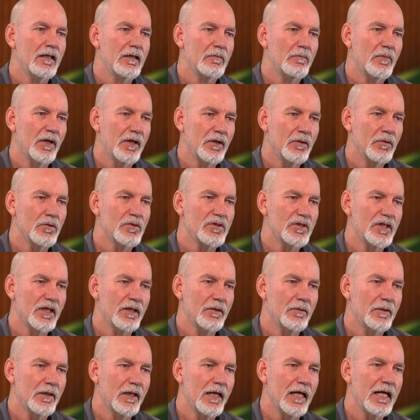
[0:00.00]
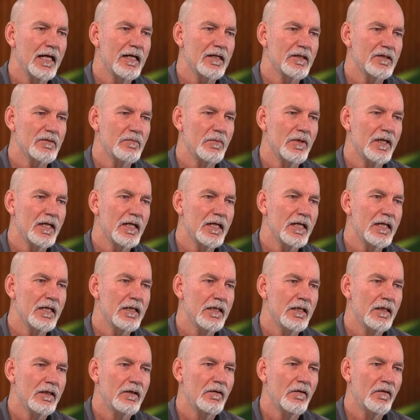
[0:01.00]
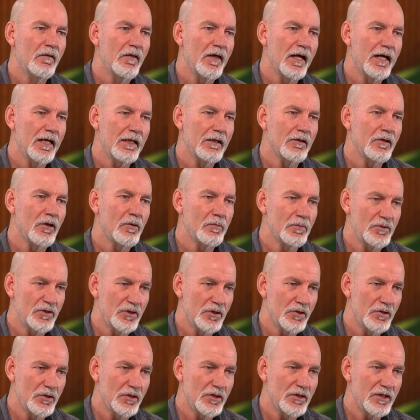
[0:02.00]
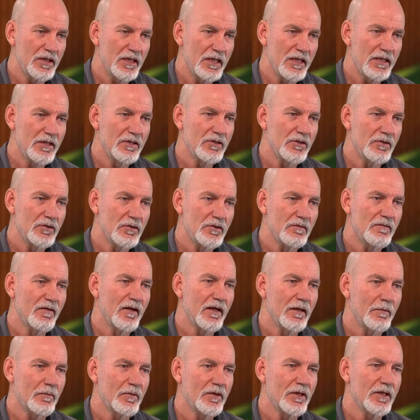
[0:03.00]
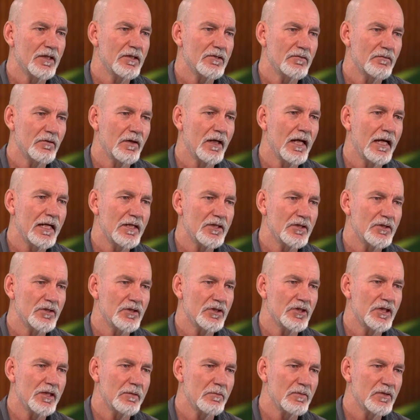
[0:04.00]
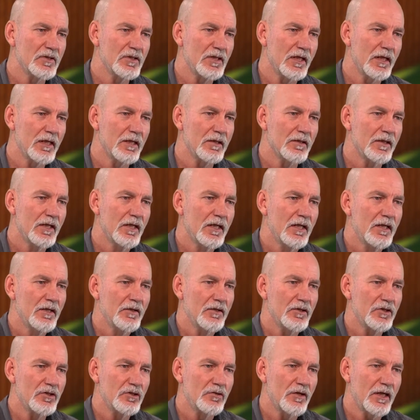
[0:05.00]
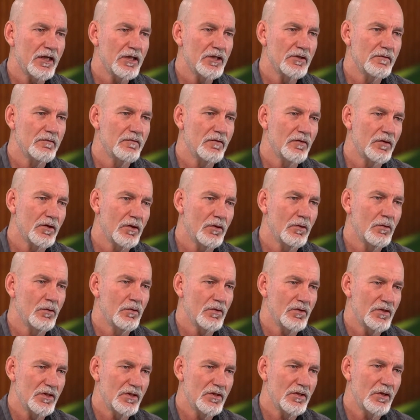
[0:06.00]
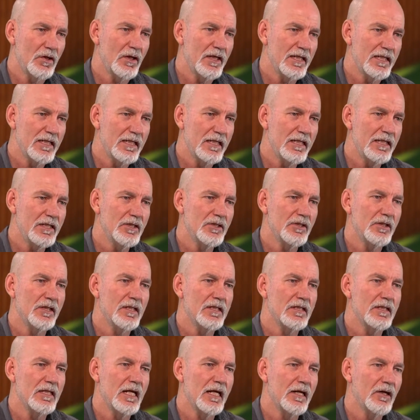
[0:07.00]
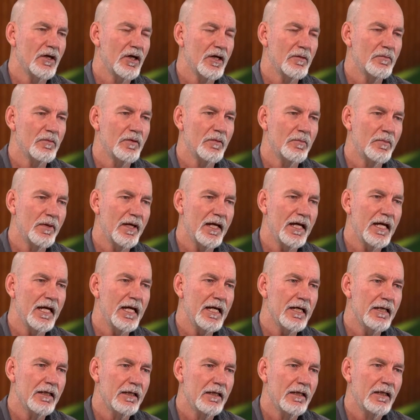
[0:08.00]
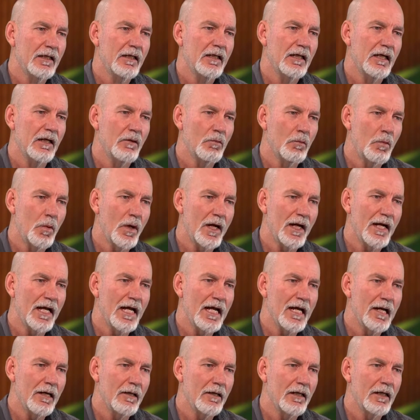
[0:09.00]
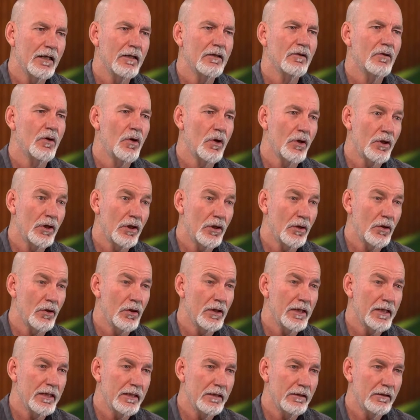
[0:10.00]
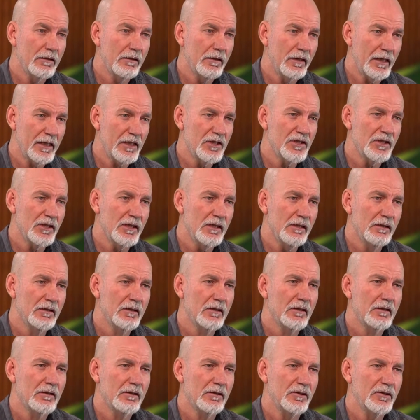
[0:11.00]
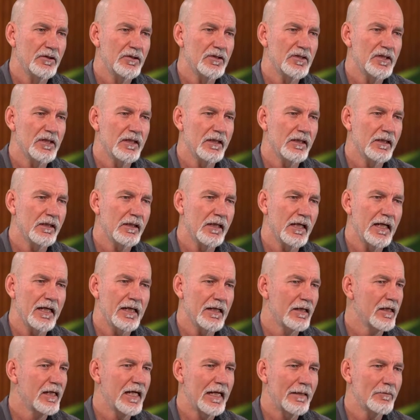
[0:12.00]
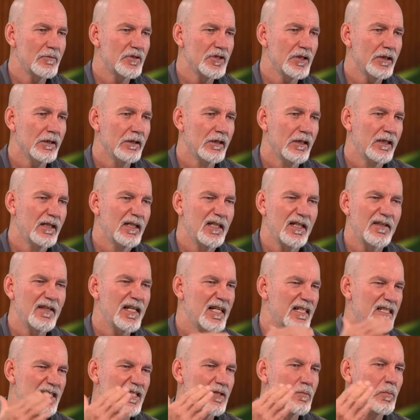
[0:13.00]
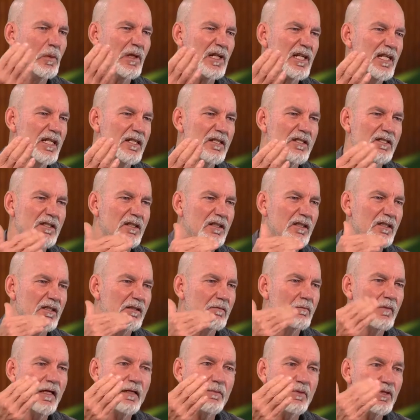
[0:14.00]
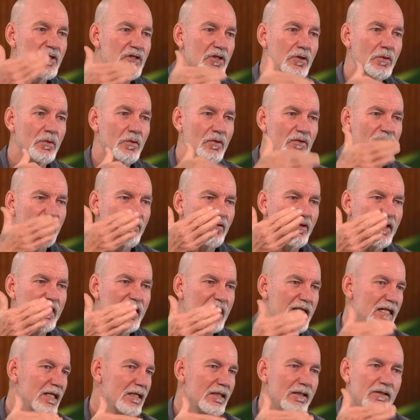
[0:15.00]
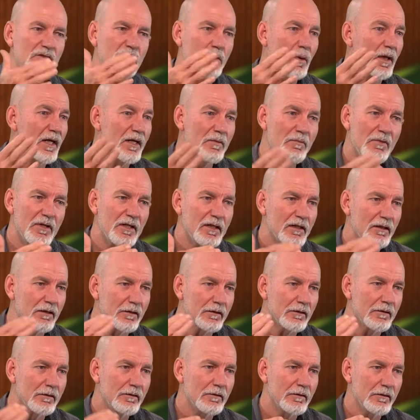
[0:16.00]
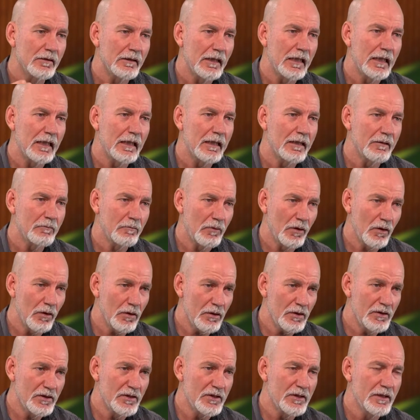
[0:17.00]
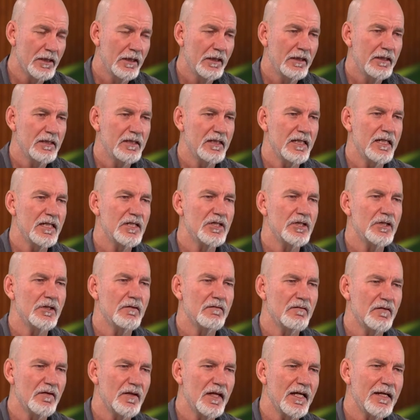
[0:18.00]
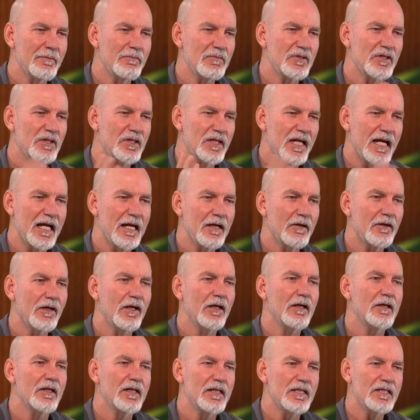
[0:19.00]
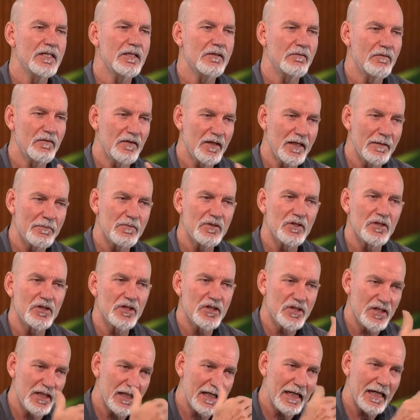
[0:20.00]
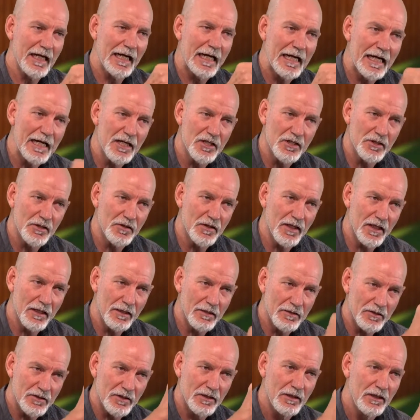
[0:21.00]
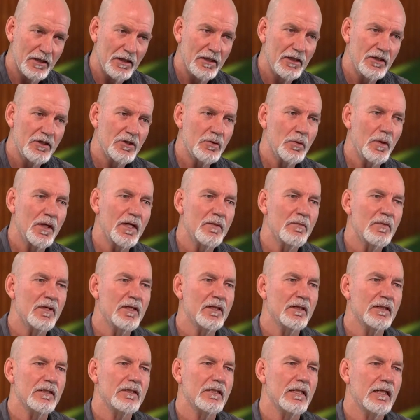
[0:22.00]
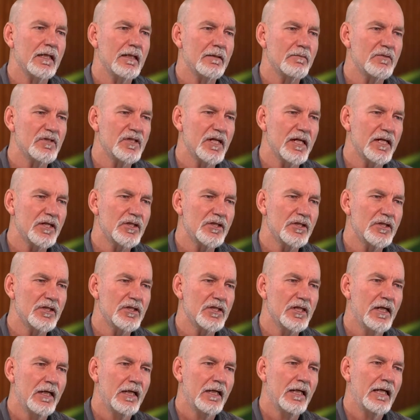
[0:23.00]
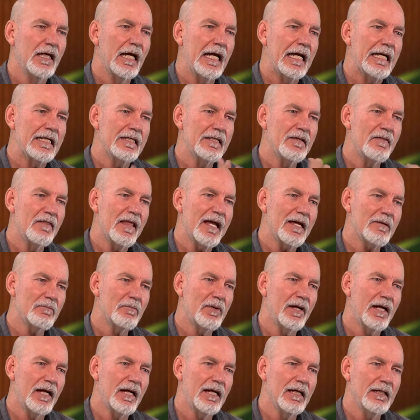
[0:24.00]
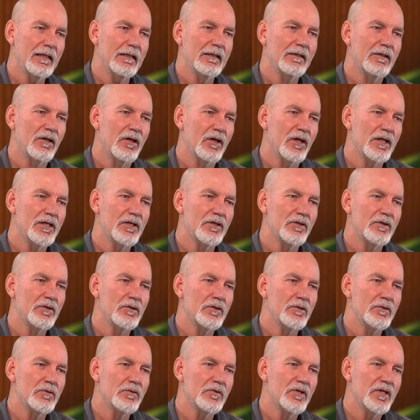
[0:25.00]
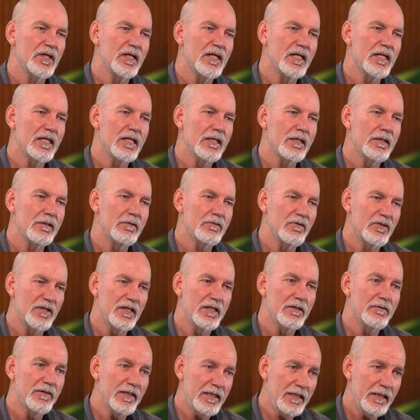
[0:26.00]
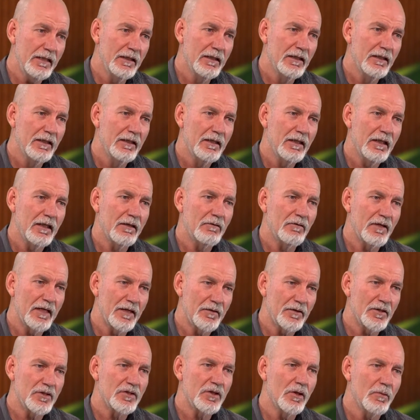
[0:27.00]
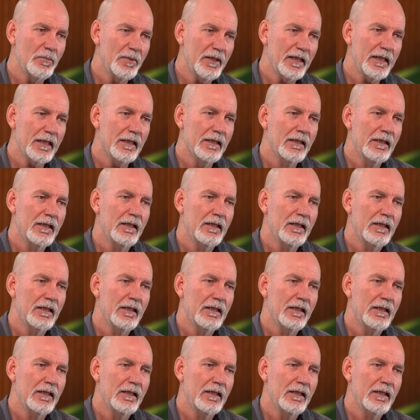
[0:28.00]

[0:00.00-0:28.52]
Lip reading: but also allows me that opportunity to develop those relationships. So the structure for the courses I teach is that I prepare a 1-hour online lecture using echo capture, and that's split into maybe 2 or 3 20-minute blocks. It's easier for them to download, easier for them to just engage at those 20-minute sections. And in that part, I do the theory around the topic